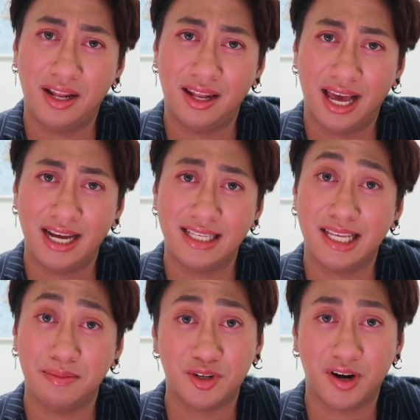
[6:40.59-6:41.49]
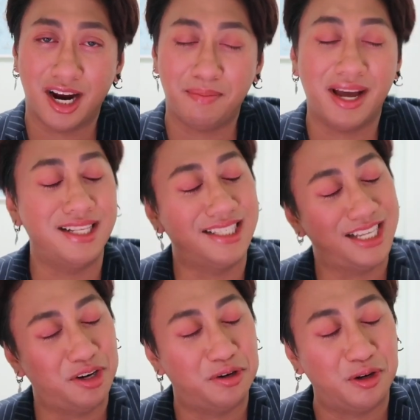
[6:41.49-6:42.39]
Like, subscribe, and
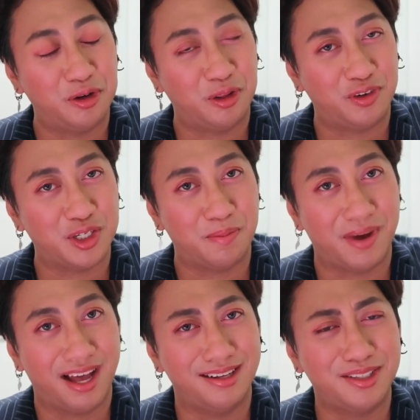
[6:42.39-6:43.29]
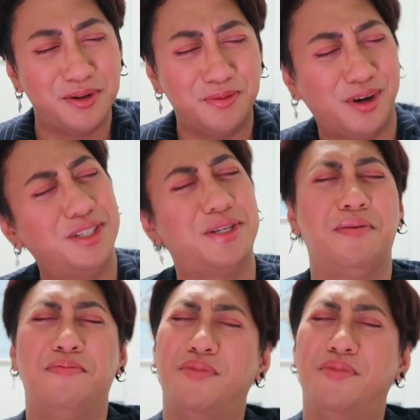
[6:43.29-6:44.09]
turn on the notification bell to watch